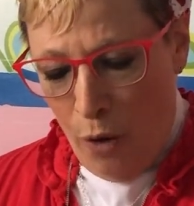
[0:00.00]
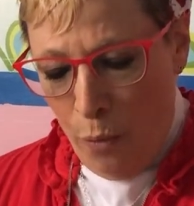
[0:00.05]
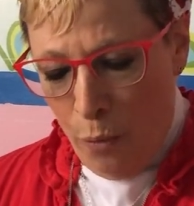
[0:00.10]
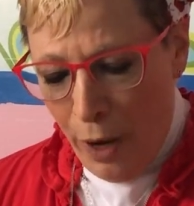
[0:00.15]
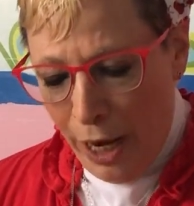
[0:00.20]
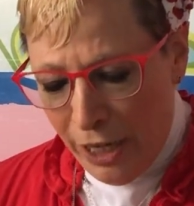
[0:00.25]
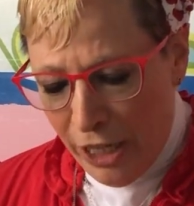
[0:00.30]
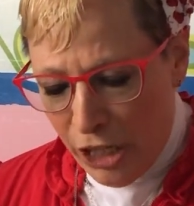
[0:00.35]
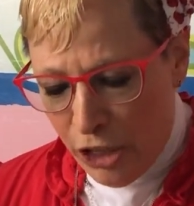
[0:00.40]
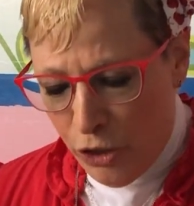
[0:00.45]

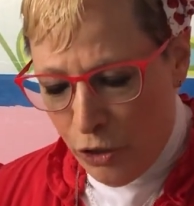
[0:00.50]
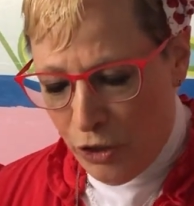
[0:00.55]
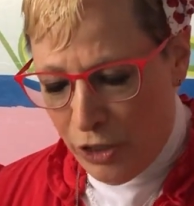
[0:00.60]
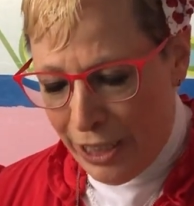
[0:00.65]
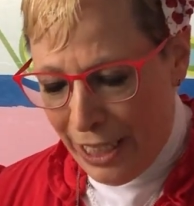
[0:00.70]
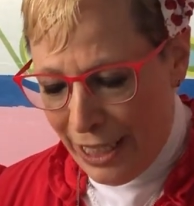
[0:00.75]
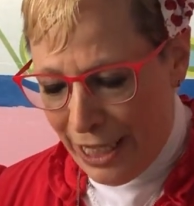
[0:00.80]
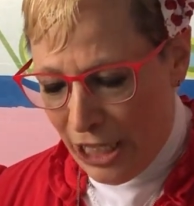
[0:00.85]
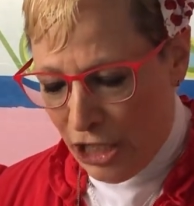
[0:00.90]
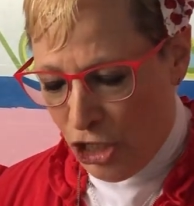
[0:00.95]
Where did you
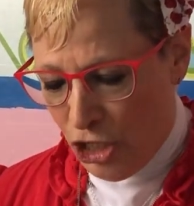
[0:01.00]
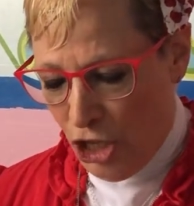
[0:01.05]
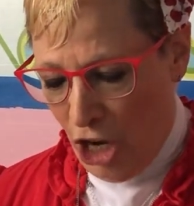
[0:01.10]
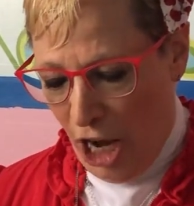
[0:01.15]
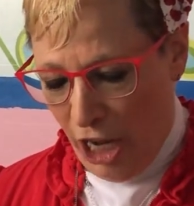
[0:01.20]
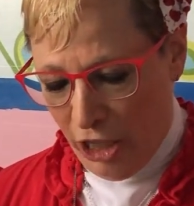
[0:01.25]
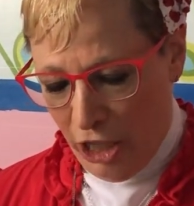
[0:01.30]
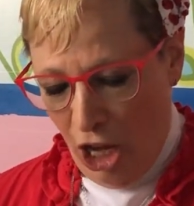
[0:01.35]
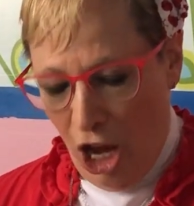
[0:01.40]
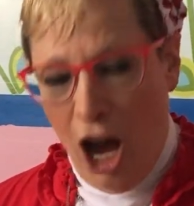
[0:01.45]
see this
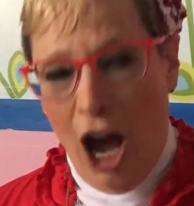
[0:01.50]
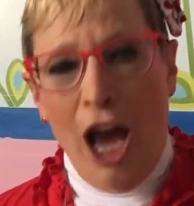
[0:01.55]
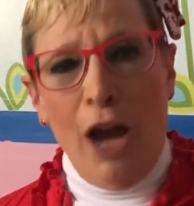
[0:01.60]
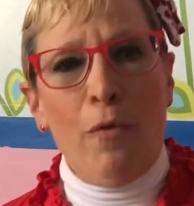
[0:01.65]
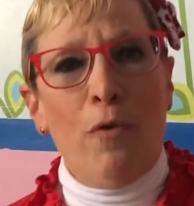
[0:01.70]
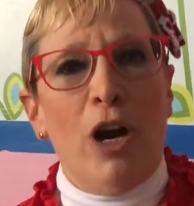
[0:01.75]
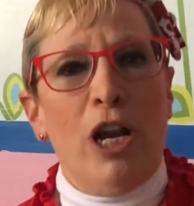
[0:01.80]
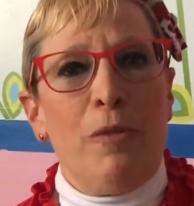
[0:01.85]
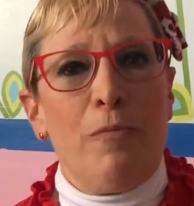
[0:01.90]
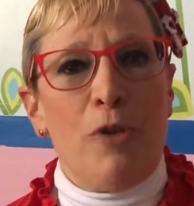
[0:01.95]
child? I
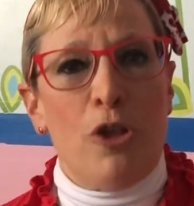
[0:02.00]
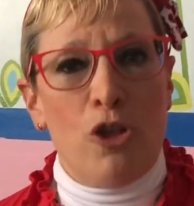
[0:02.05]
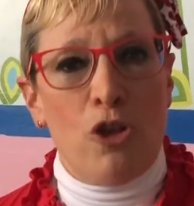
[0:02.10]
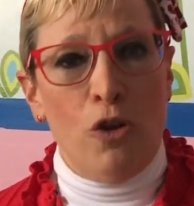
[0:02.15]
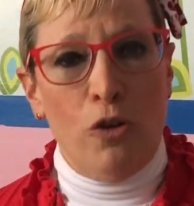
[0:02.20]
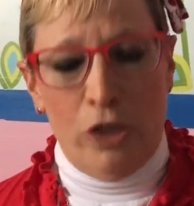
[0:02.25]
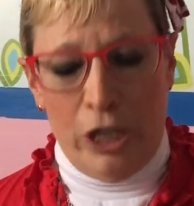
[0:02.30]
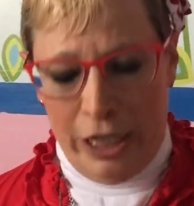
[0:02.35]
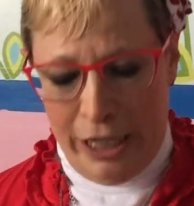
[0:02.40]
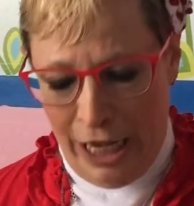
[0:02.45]
want to be
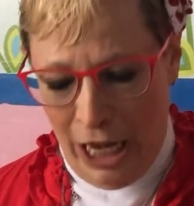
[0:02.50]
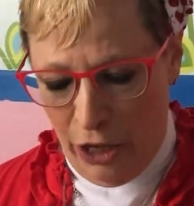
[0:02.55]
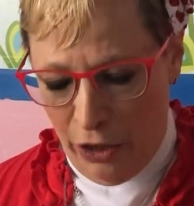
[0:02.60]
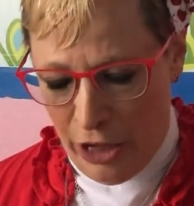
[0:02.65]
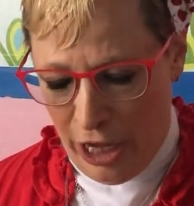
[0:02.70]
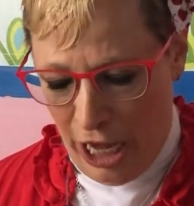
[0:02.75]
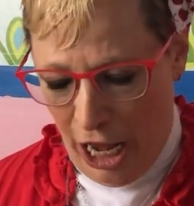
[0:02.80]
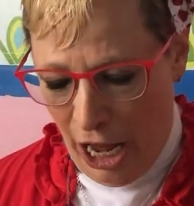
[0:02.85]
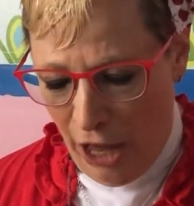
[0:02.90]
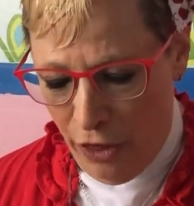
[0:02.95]
sure to tell
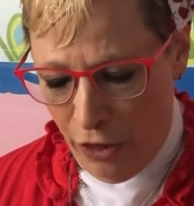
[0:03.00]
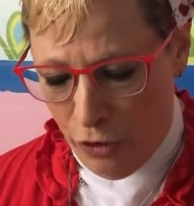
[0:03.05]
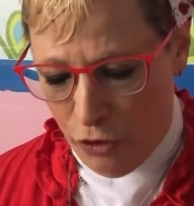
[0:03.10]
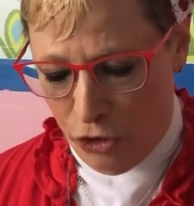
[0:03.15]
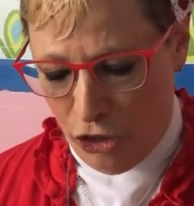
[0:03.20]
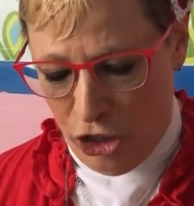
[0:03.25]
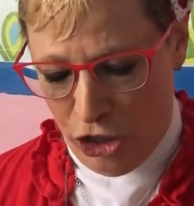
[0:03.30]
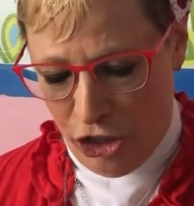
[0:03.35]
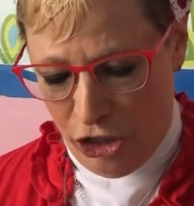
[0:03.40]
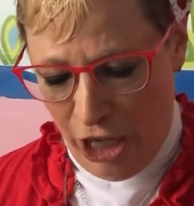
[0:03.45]
the others
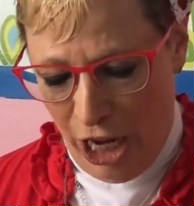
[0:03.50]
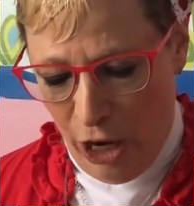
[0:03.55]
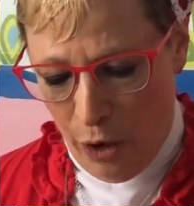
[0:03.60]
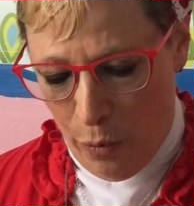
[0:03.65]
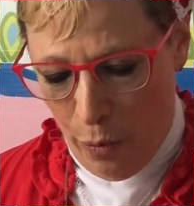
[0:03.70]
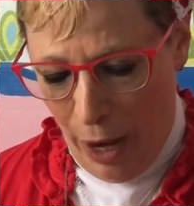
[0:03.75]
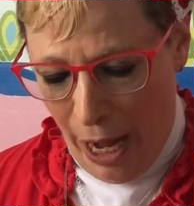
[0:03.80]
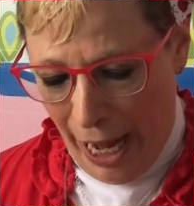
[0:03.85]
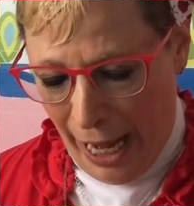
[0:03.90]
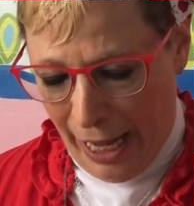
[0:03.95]
to stay
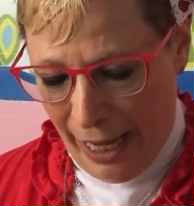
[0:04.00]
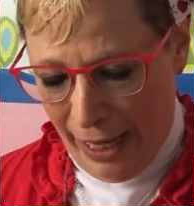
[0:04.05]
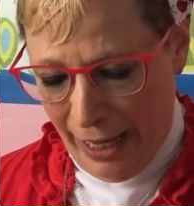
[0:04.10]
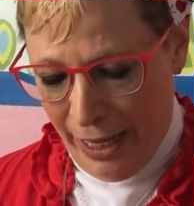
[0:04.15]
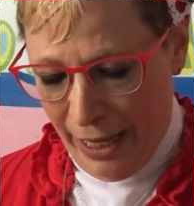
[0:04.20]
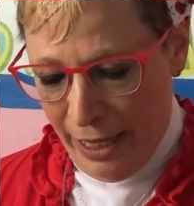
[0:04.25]
away.